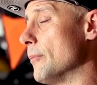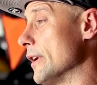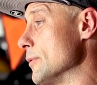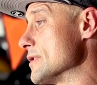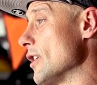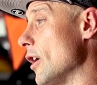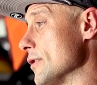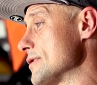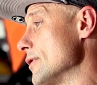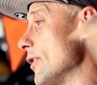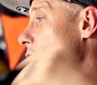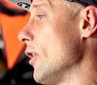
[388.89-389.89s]
but he was
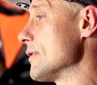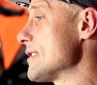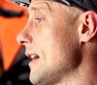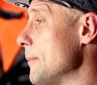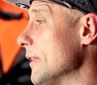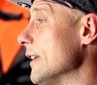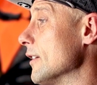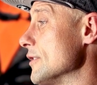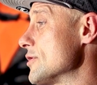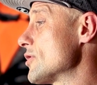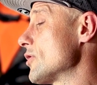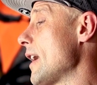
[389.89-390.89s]
also the all-time leader
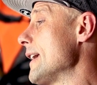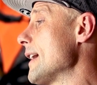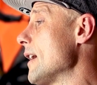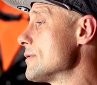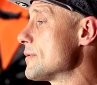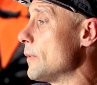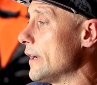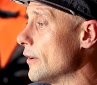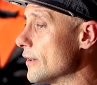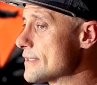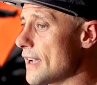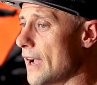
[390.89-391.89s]
in strikeouts when he
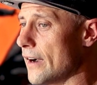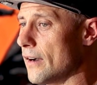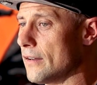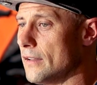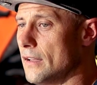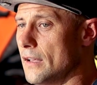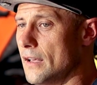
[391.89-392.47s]
retired.